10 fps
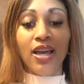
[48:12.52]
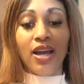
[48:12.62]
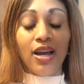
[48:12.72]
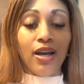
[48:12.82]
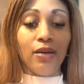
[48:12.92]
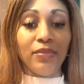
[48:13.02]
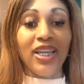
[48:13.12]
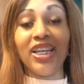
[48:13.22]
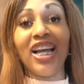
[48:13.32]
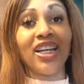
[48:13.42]

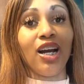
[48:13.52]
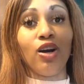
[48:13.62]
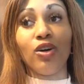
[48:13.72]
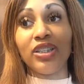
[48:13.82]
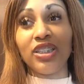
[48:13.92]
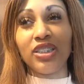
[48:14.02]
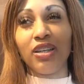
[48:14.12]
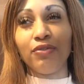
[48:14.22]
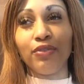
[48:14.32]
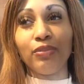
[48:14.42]
and I got all this
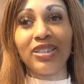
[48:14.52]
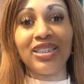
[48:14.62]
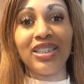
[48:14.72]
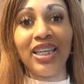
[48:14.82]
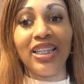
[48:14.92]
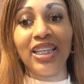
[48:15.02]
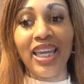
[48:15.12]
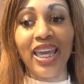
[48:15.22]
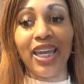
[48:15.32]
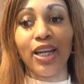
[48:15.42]
stuff from
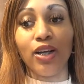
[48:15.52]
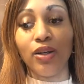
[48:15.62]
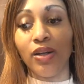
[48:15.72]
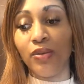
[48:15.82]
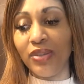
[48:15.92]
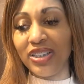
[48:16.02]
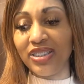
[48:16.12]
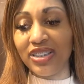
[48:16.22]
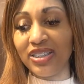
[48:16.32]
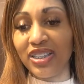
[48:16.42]
skincare, what is
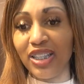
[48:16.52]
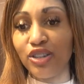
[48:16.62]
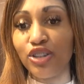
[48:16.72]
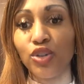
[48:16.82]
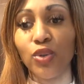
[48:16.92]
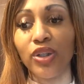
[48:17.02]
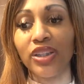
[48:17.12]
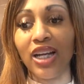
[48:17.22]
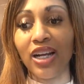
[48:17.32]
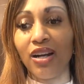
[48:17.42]
this,
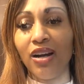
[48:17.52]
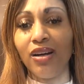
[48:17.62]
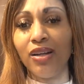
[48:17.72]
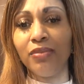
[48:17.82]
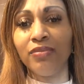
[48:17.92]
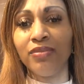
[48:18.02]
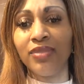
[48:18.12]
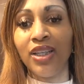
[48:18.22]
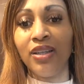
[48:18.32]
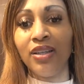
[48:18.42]
skinstore.com?
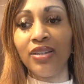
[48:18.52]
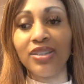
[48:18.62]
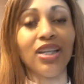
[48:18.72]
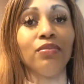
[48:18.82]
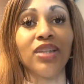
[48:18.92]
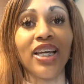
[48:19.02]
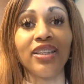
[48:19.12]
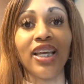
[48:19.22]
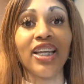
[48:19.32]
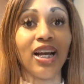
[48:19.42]
Something
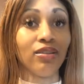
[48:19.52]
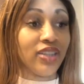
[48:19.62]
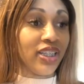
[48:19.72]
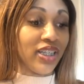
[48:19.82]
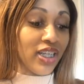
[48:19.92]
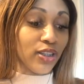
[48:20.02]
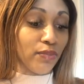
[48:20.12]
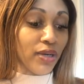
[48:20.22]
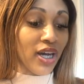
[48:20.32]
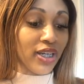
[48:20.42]
like that, I'll link it at the
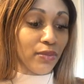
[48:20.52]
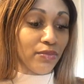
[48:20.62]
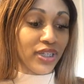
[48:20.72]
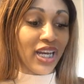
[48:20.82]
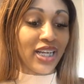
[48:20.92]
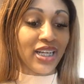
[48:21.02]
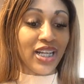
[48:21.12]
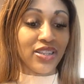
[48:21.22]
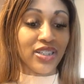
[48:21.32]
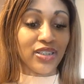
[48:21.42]
bottom. But I
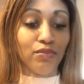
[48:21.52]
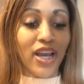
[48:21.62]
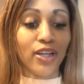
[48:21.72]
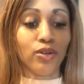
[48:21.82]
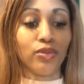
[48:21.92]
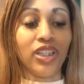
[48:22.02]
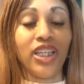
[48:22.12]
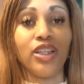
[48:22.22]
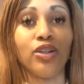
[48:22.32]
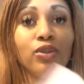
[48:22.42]
got this micro
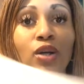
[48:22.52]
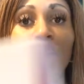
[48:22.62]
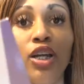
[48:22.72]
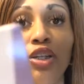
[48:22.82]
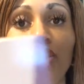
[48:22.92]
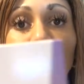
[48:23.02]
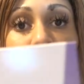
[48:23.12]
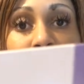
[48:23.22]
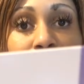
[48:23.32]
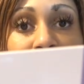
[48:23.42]
needle derma